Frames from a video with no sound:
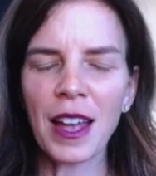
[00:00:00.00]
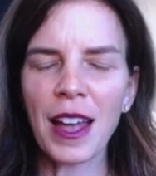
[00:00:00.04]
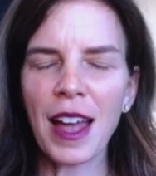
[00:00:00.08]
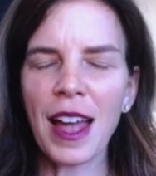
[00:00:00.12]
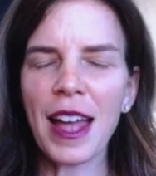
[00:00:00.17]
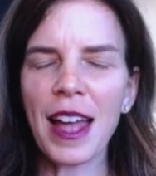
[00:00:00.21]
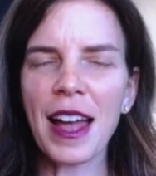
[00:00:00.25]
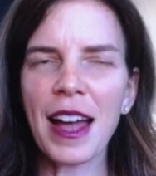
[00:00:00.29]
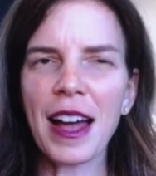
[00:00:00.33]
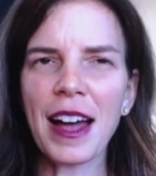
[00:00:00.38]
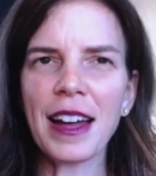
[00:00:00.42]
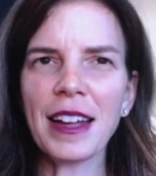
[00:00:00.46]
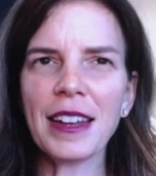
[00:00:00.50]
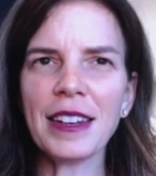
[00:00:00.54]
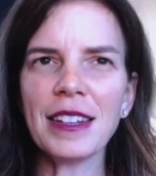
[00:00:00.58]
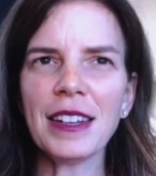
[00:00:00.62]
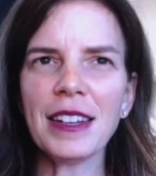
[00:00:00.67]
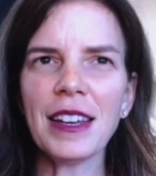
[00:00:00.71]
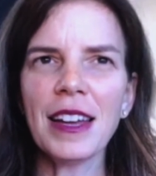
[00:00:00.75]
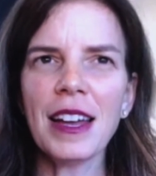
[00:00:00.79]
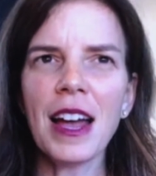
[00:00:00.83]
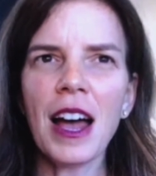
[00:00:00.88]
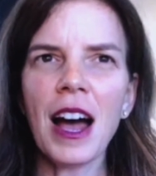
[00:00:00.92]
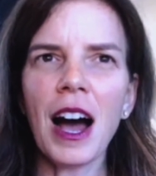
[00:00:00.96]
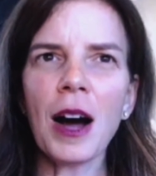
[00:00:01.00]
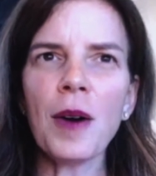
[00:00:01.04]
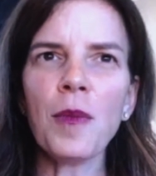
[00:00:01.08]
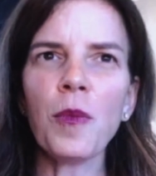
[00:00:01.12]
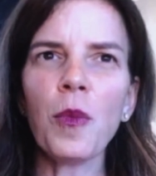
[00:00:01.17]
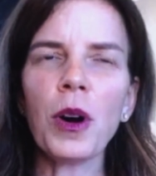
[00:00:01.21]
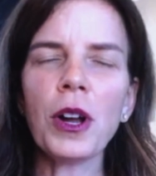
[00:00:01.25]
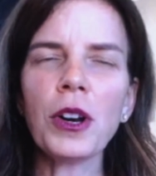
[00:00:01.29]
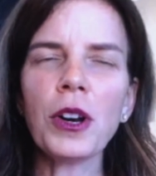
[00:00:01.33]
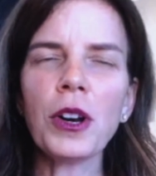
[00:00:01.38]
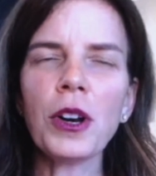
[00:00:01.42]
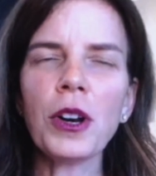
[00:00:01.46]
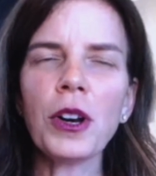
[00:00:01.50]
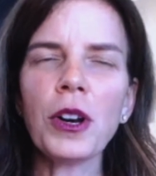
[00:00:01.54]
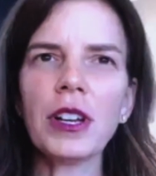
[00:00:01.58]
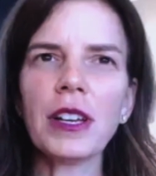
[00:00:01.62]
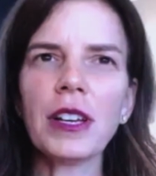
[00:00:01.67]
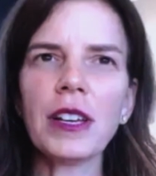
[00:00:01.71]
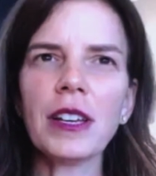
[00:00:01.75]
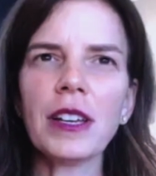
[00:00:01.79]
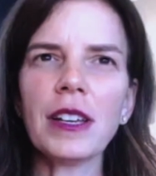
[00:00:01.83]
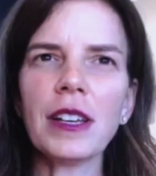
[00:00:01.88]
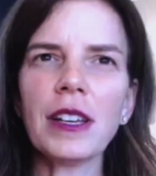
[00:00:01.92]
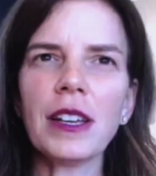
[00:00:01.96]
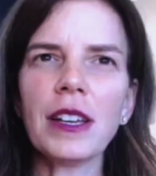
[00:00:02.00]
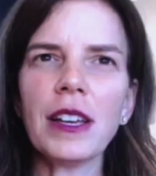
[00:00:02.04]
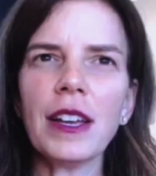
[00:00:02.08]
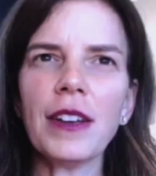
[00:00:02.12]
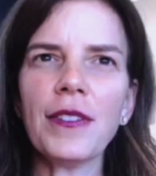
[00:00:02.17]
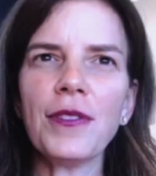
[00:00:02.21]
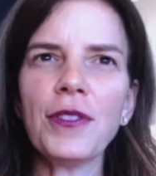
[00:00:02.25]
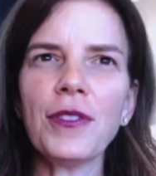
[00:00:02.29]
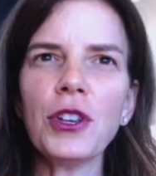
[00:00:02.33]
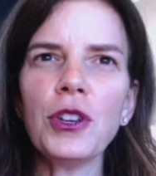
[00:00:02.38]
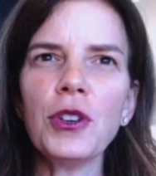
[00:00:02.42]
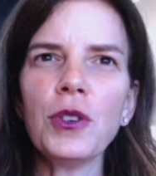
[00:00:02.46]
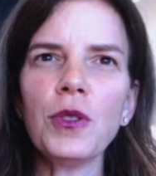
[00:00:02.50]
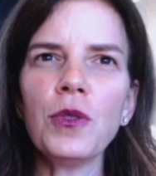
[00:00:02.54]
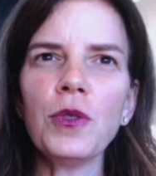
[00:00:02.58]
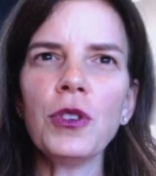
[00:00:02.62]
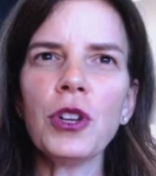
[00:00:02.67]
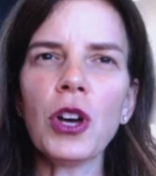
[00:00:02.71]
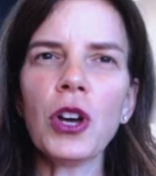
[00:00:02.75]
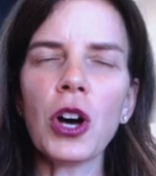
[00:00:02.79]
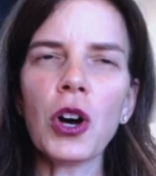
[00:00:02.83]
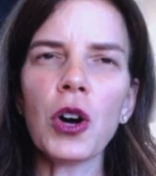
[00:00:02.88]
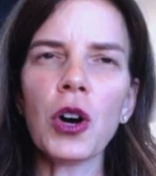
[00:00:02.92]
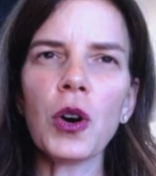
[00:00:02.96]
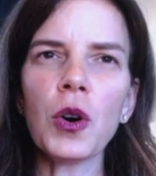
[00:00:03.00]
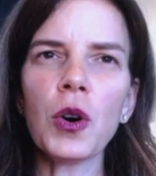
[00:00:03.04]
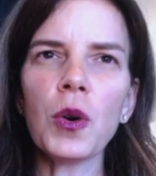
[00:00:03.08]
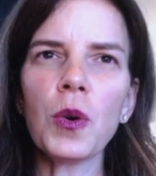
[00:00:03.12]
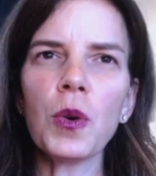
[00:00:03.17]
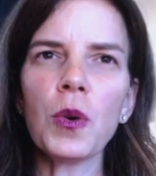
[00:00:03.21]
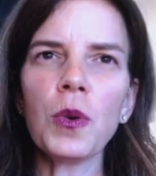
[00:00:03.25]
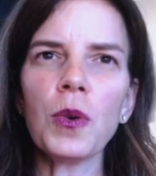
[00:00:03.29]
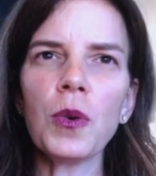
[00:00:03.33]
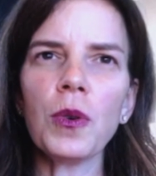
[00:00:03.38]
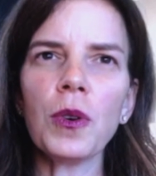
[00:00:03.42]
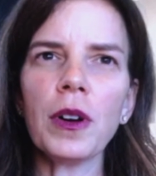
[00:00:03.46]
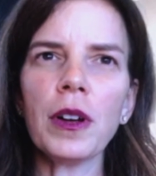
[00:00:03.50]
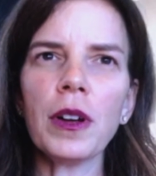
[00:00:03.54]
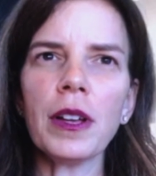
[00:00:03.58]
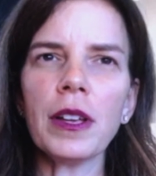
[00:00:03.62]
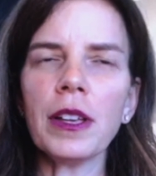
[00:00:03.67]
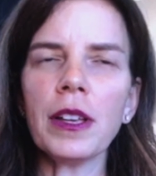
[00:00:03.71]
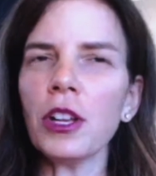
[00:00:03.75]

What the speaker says: And I'm wondering if you know